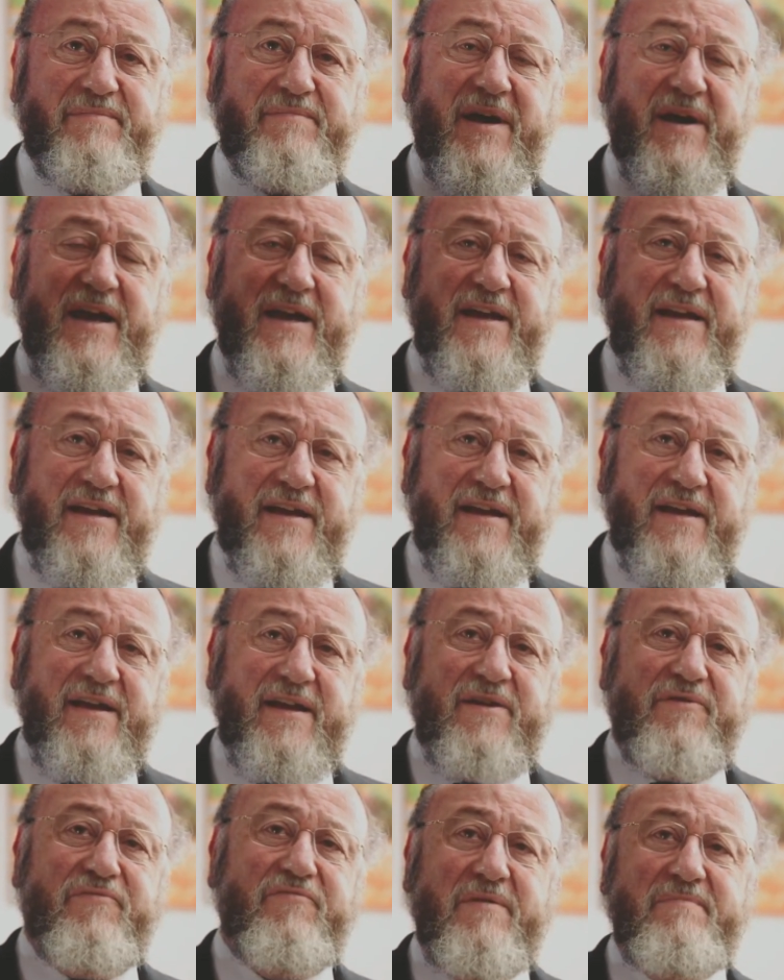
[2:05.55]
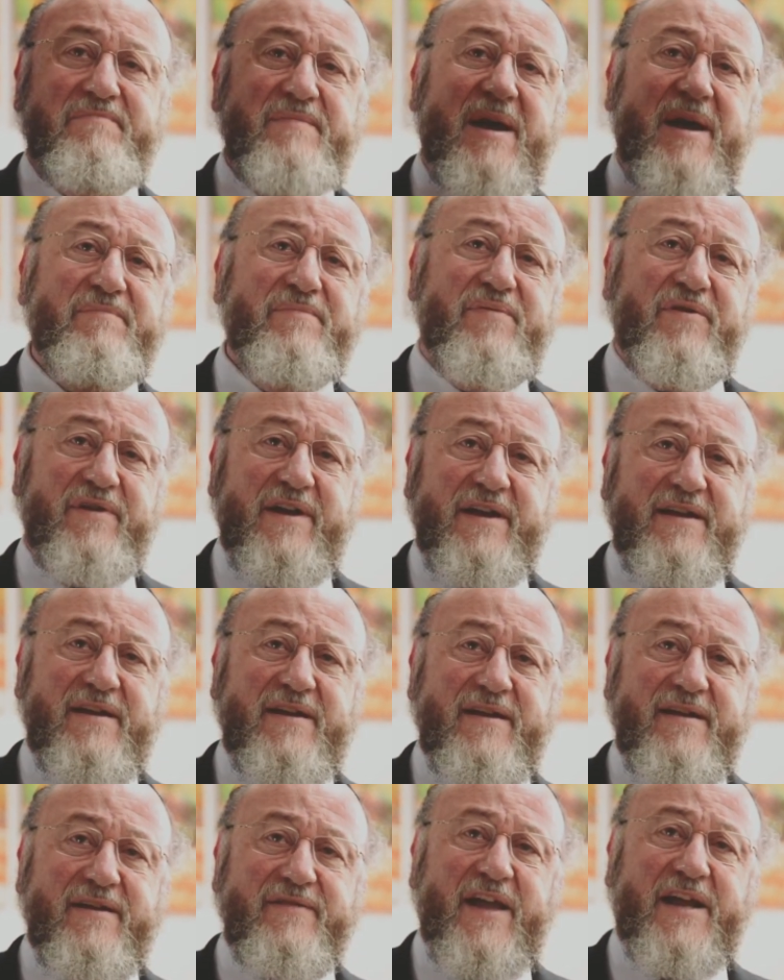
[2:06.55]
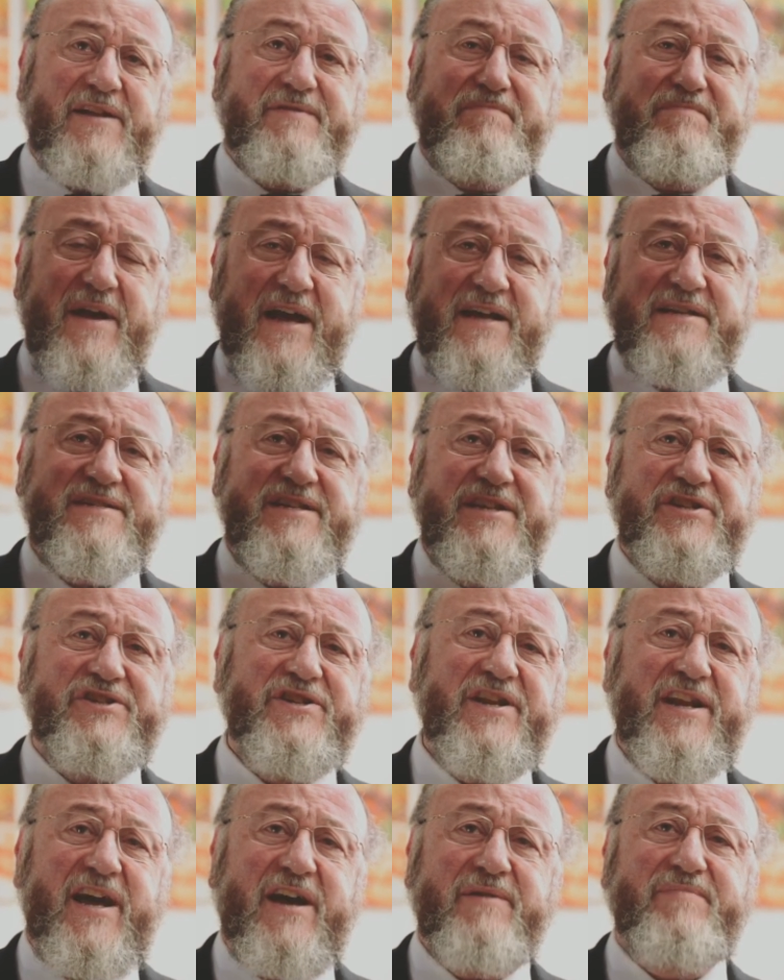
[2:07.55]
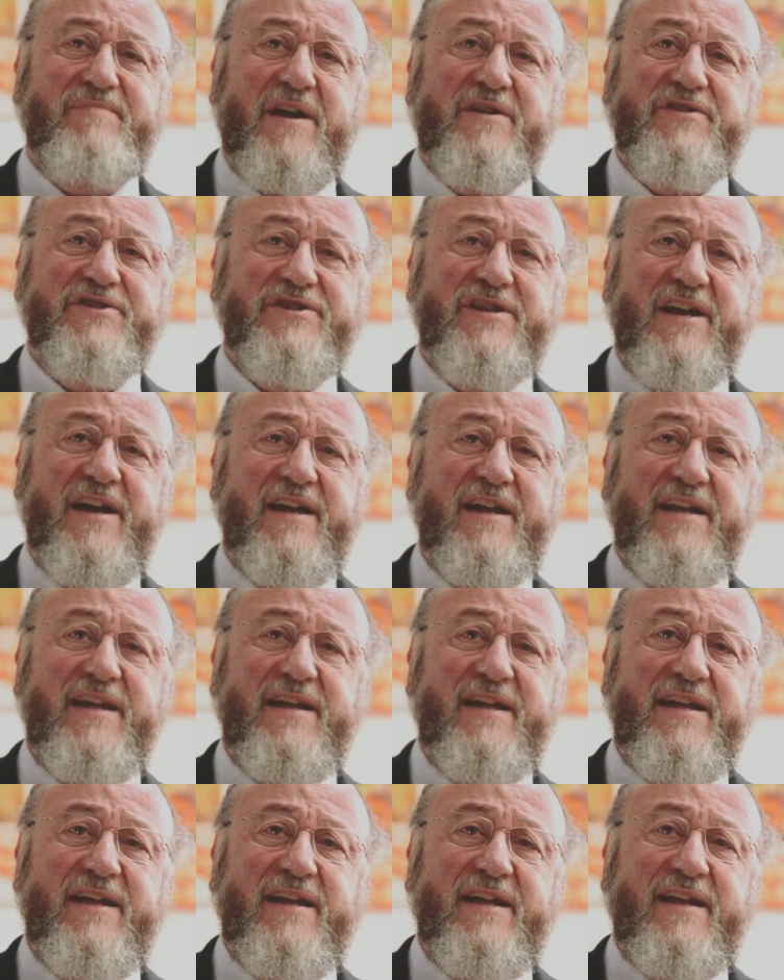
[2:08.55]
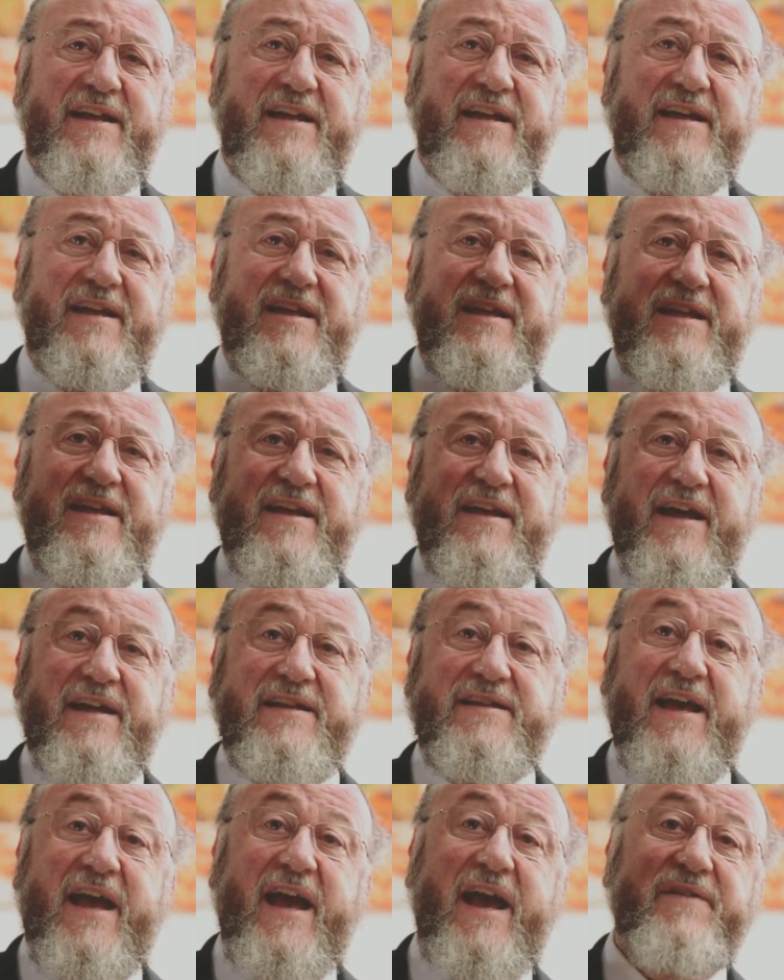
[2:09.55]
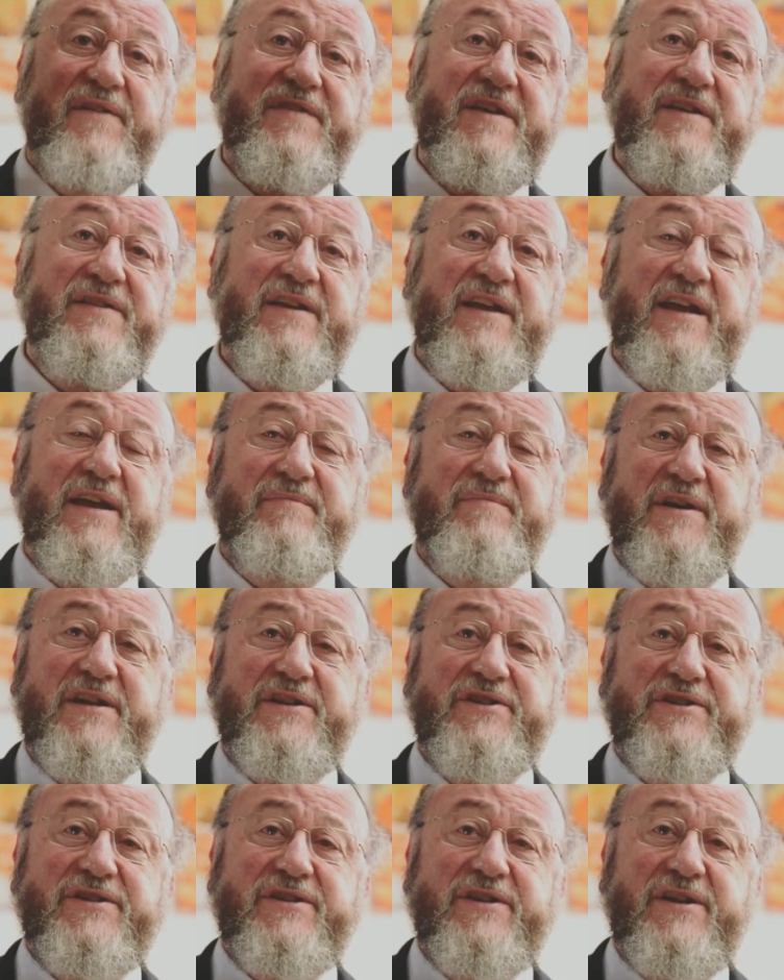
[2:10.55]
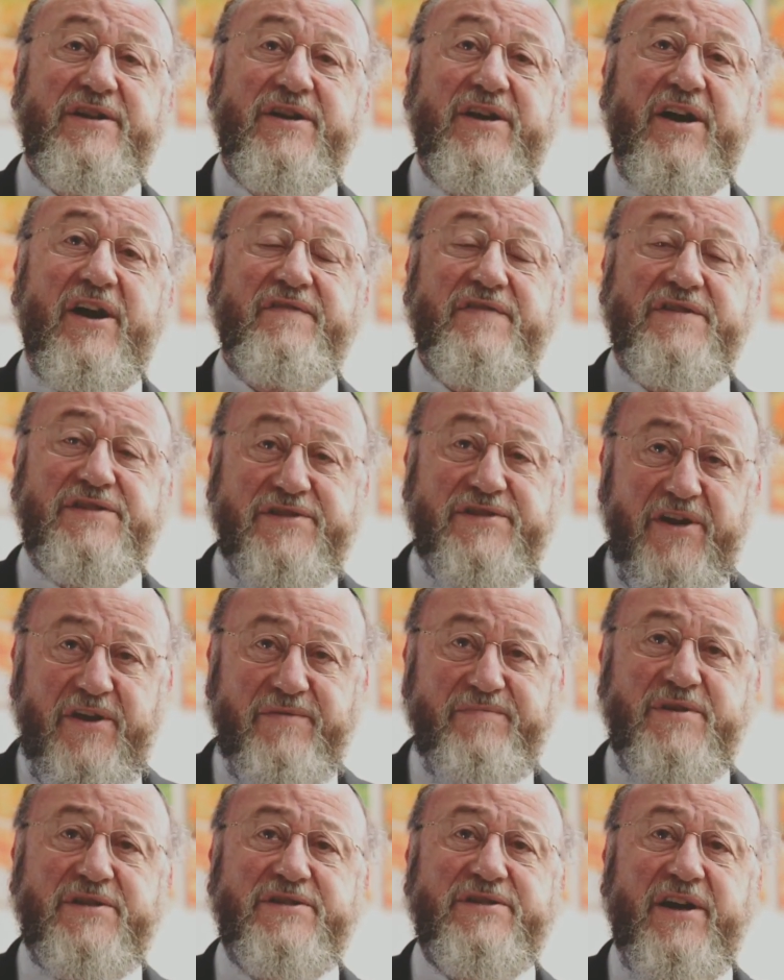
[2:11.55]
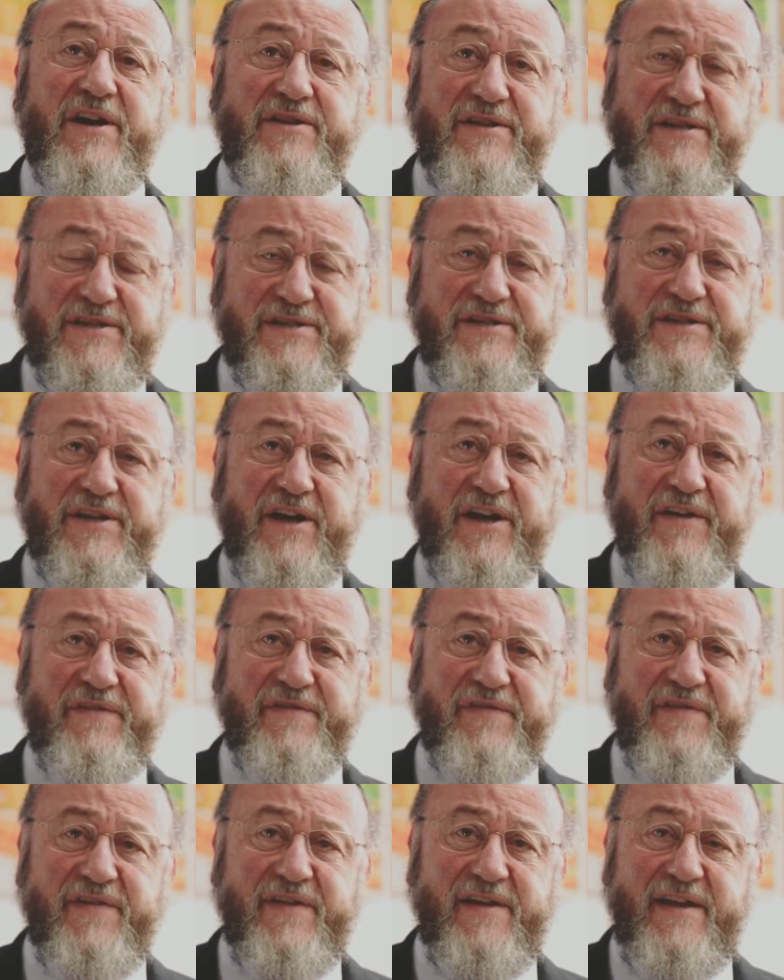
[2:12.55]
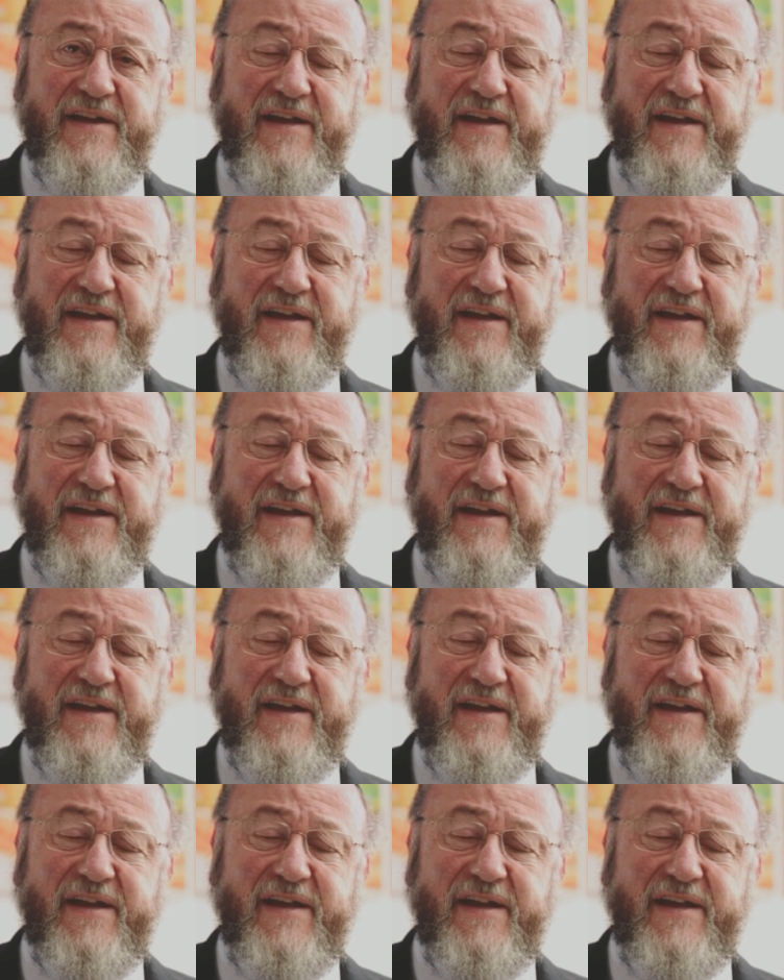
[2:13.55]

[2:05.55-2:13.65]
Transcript: By remembering that passage in our parsha and having the image of a serpent on a staff.